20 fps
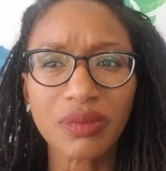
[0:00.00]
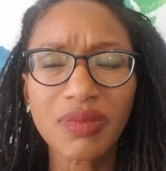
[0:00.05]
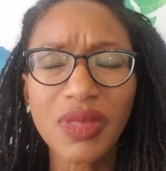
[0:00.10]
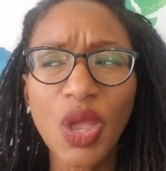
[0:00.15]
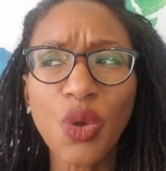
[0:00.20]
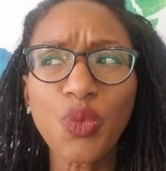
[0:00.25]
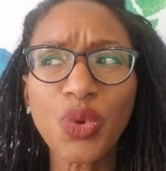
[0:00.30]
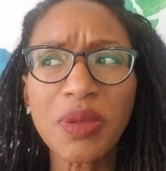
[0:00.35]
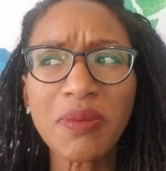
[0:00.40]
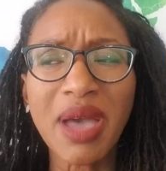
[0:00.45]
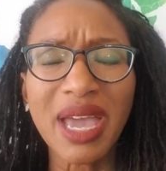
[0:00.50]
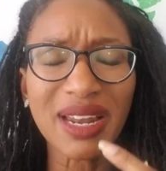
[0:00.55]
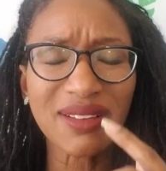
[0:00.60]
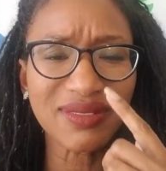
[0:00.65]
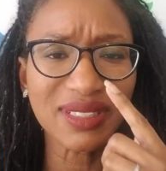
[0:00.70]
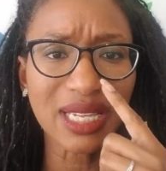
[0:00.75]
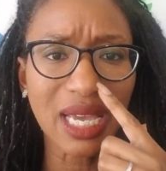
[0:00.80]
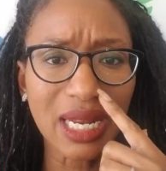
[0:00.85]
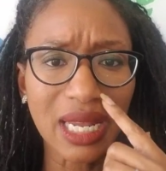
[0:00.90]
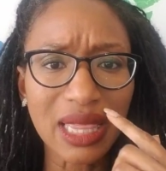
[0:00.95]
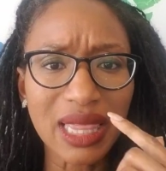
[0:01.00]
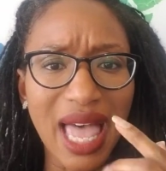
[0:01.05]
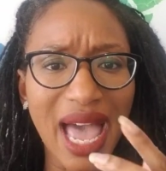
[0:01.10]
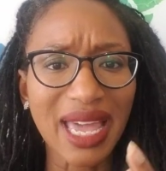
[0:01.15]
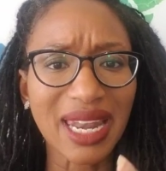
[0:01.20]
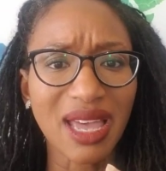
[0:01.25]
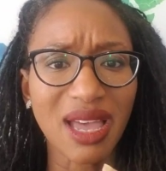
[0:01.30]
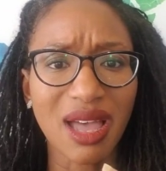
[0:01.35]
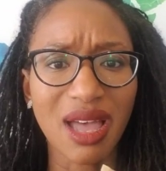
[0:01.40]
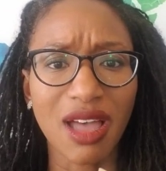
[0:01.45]
we might have done a
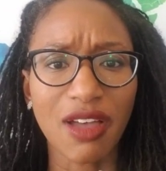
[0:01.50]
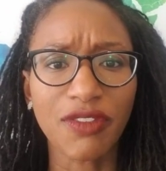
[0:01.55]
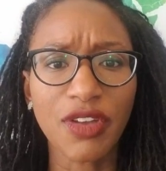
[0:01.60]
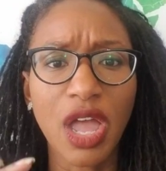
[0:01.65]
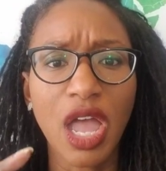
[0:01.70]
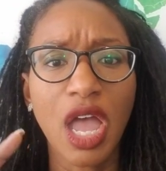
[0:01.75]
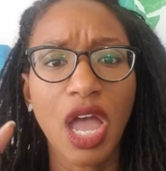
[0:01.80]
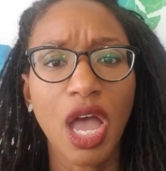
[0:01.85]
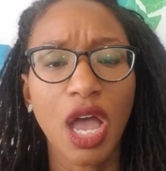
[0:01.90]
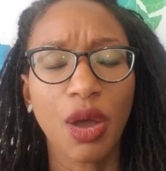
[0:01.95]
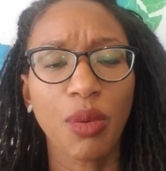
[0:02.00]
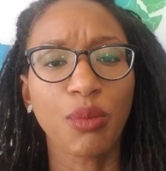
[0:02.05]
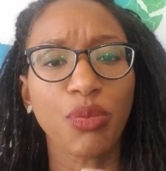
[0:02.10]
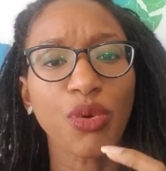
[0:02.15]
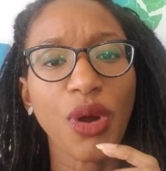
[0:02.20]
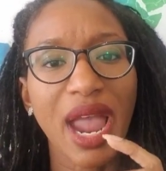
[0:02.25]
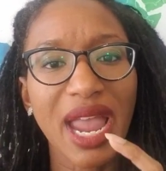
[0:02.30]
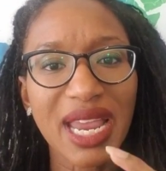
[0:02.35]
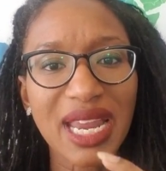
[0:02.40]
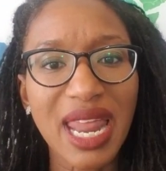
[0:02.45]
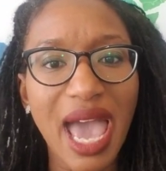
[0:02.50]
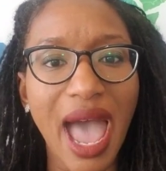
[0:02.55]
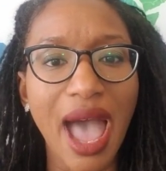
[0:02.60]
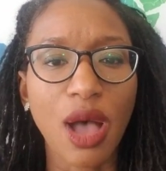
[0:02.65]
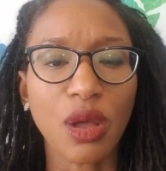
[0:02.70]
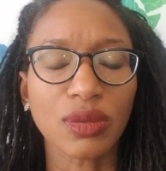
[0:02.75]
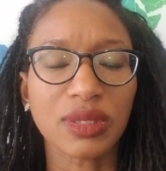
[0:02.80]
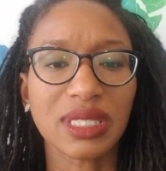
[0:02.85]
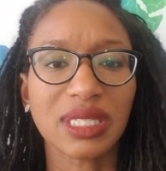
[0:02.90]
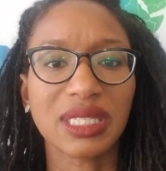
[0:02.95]
lot of braid
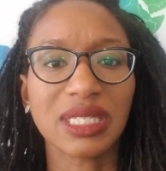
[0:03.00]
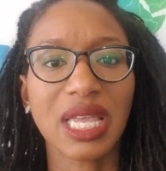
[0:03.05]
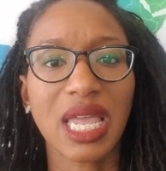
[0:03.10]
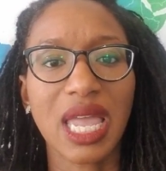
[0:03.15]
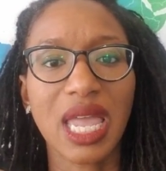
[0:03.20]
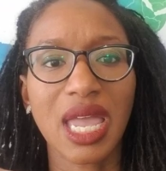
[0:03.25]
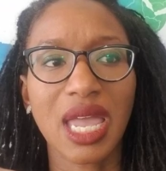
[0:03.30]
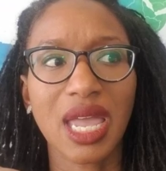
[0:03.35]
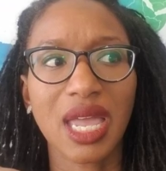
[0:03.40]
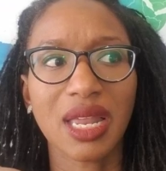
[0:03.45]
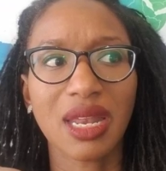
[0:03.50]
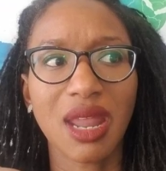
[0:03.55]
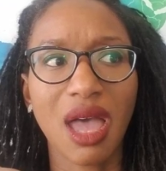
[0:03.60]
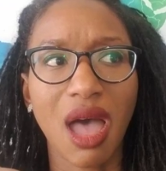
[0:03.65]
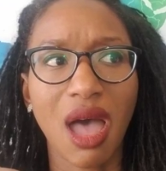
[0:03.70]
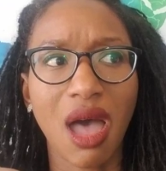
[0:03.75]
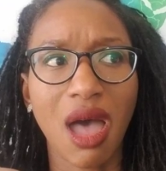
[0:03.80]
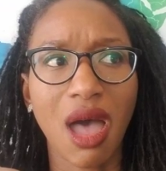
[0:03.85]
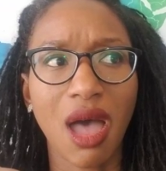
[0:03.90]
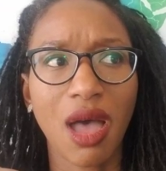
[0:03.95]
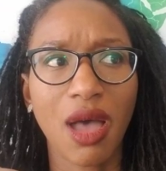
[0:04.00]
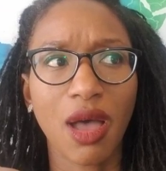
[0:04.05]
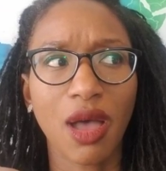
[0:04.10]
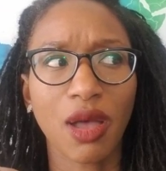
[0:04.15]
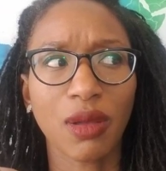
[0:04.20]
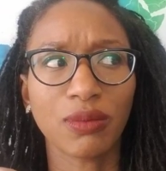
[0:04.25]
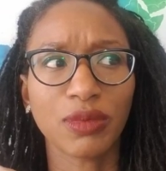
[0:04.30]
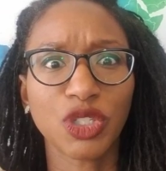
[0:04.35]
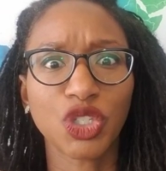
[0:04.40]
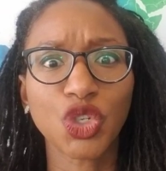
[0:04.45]
outs and
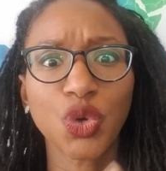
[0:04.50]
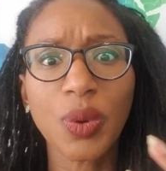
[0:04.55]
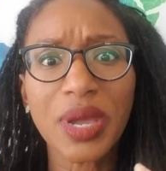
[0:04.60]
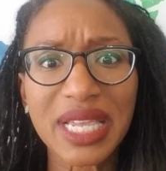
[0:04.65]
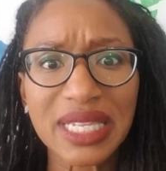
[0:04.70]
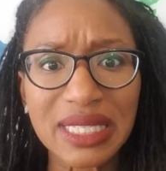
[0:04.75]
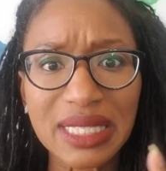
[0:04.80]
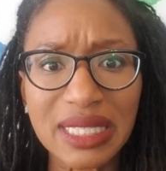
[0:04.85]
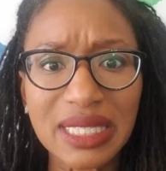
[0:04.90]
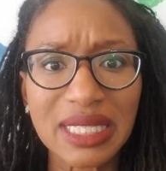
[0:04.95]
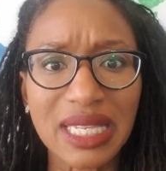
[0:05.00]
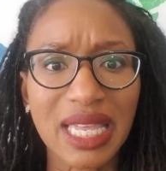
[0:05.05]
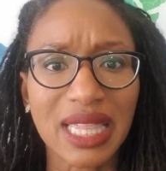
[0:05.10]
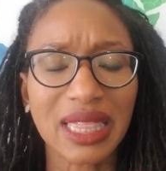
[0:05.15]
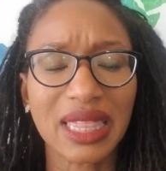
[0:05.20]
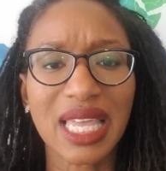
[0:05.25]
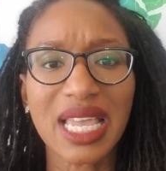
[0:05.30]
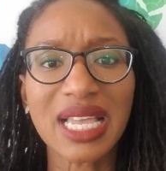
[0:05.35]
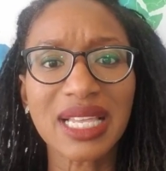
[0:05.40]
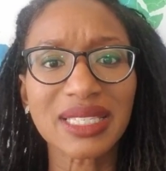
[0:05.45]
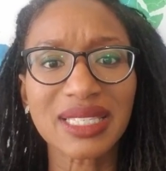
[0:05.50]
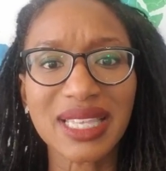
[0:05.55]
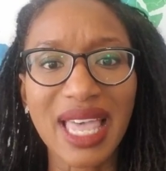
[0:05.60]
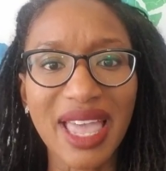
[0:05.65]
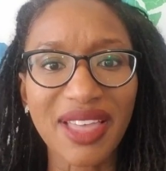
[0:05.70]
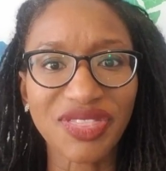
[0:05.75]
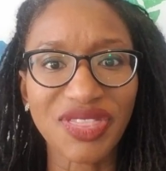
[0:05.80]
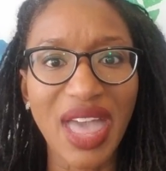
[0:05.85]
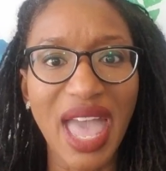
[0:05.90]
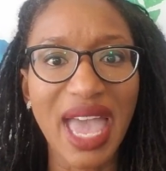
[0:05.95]
twists and things
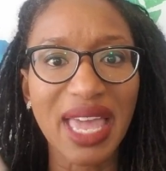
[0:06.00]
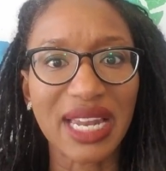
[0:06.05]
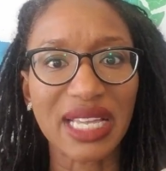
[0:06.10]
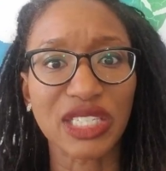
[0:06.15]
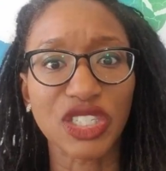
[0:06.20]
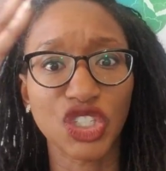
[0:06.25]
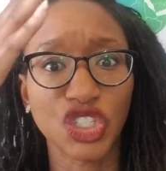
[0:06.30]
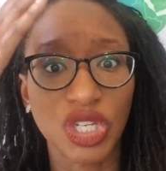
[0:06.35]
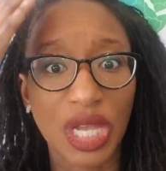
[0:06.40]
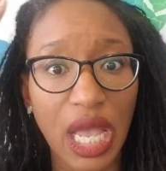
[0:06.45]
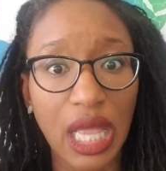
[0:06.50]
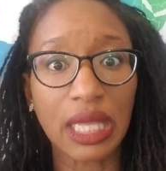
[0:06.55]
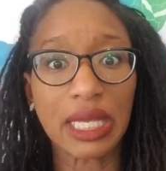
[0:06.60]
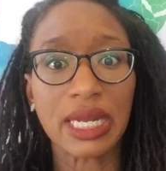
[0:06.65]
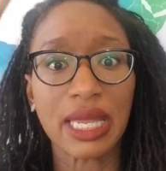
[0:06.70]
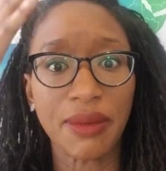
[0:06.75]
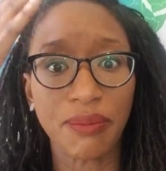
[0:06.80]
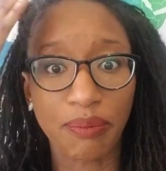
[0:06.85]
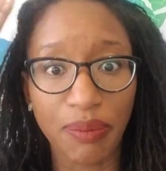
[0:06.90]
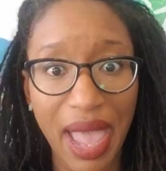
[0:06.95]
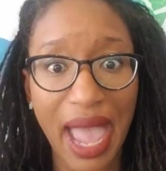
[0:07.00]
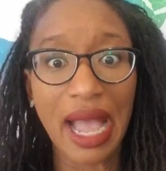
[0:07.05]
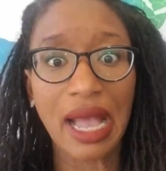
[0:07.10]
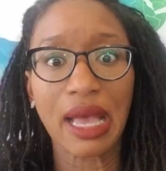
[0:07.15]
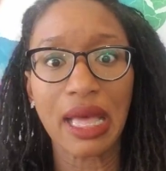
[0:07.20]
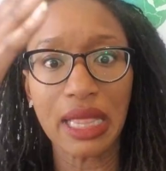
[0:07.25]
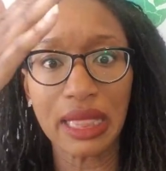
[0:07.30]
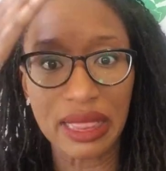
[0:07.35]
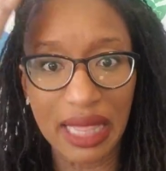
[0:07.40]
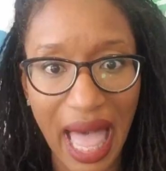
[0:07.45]
like that and gelling it
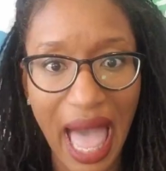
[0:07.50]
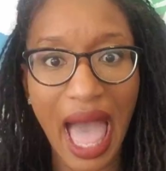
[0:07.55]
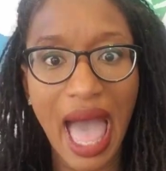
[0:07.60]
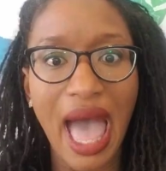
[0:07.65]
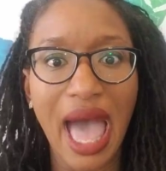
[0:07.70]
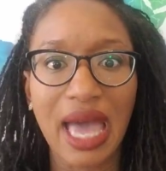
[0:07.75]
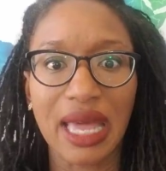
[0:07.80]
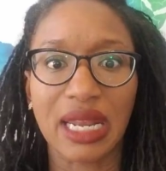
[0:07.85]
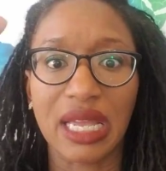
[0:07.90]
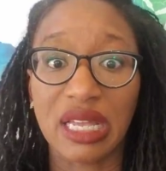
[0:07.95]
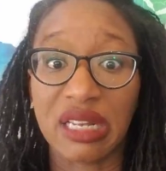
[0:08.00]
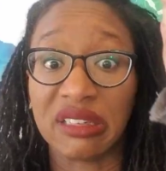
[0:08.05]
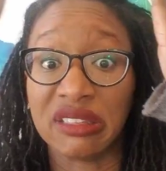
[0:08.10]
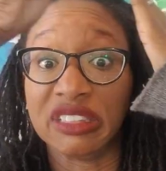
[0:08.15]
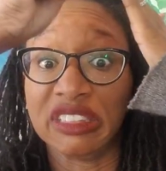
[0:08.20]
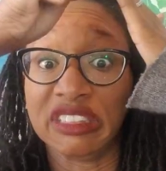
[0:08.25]
back a lot, and